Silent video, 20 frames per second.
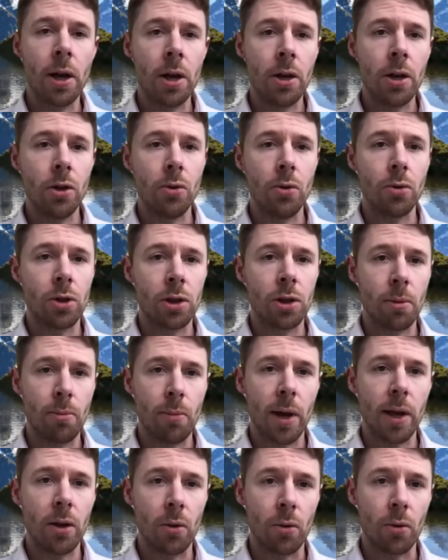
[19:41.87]
you
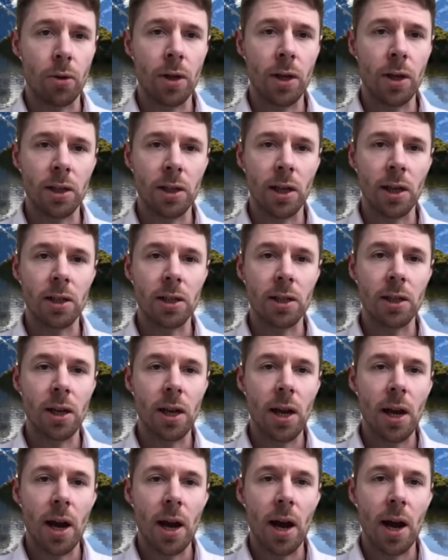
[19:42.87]
submit your thesis,
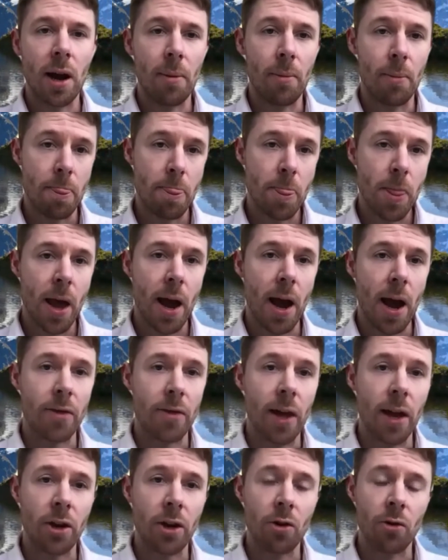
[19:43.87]
and
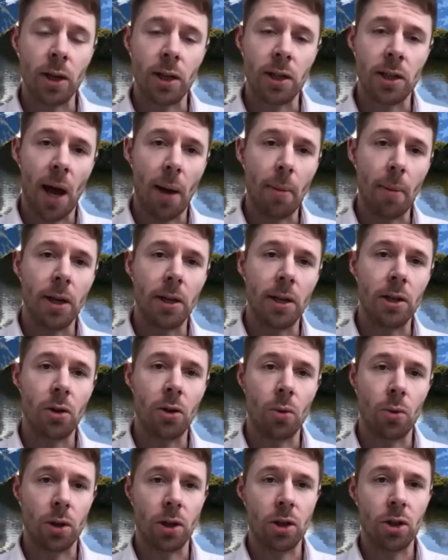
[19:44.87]
then you're examined in
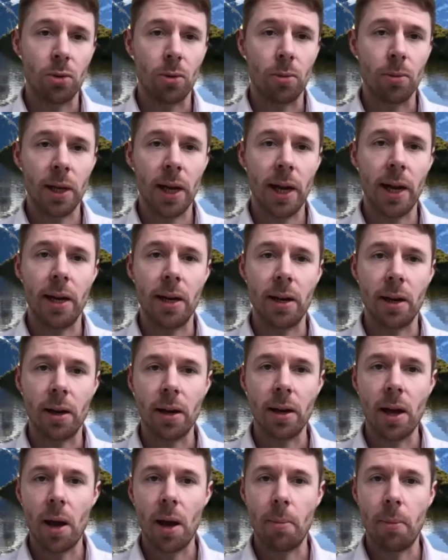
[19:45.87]
order to obtain
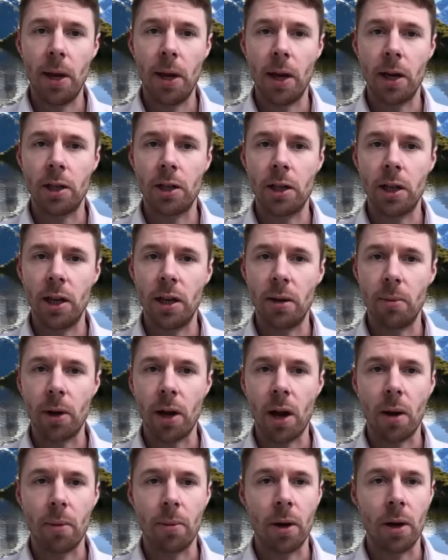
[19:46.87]
a PhD and
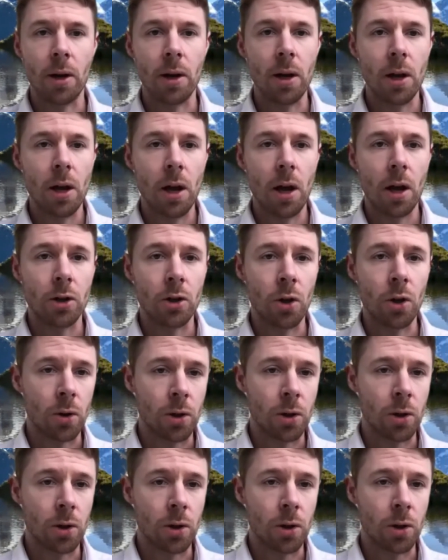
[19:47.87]
become a doctor.